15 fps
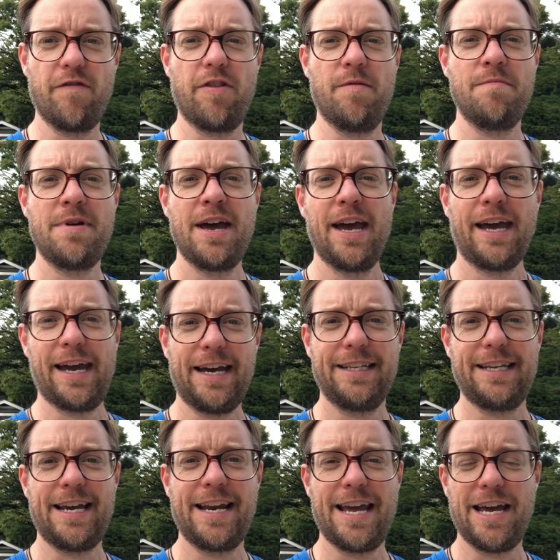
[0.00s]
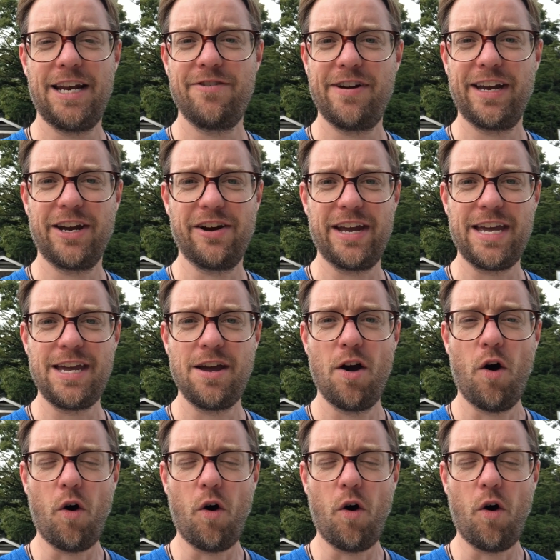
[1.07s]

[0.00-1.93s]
of them had any inari